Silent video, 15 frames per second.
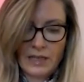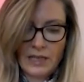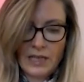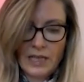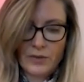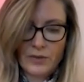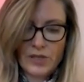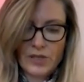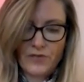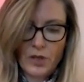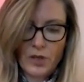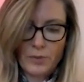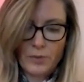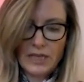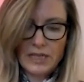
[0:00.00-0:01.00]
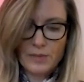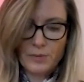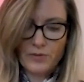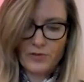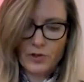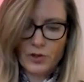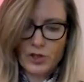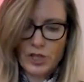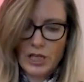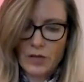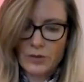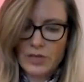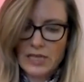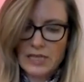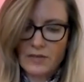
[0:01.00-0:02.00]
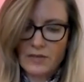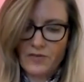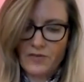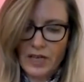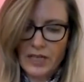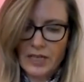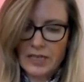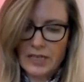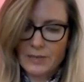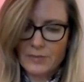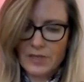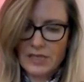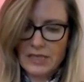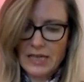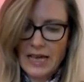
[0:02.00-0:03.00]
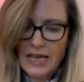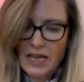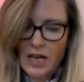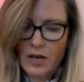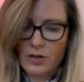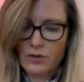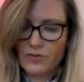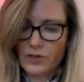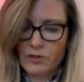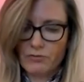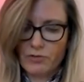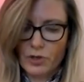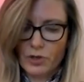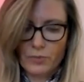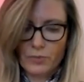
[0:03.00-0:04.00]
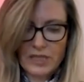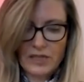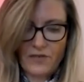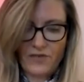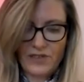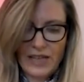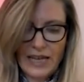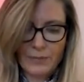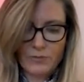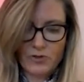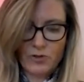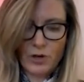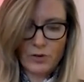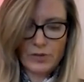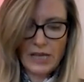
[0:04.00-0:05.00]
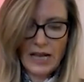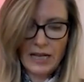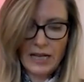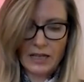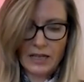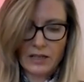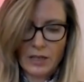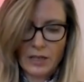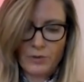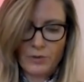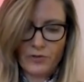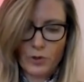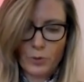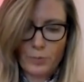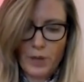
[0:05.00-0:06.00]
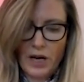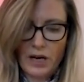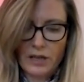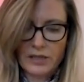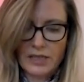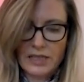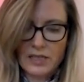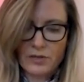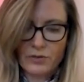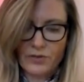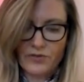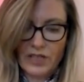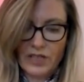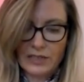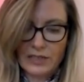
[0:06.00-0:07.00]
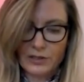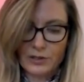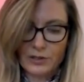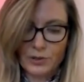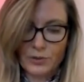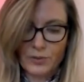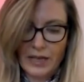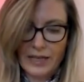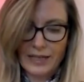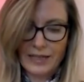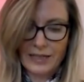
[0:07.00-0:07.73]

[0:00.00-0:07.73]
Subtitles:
It was a few minutes before she noticed the fire seemed to take over the room as the flames rose higher before parting to reveal a doorway.